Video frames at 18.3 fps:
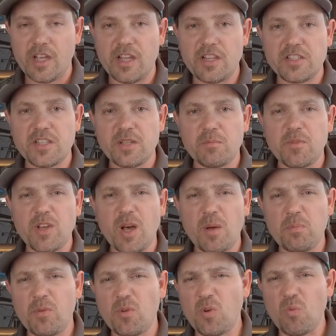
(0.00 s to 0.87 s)
and some
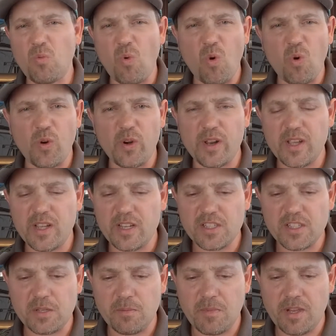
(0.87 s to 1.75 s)
couple of
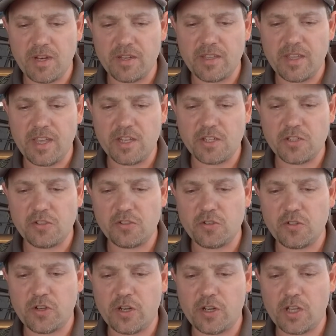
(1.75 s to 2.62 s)
warnings, some
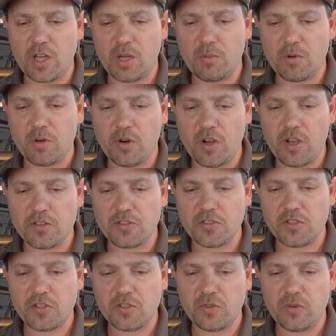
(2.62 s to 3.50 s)
indications are going to come
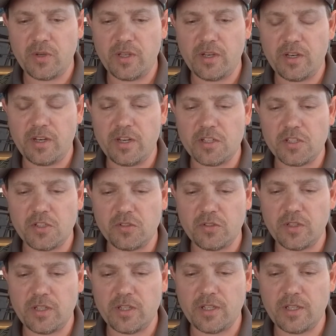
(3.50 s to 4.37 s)
across the screen
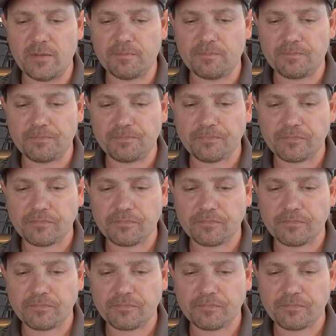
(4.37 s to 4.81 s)
initially.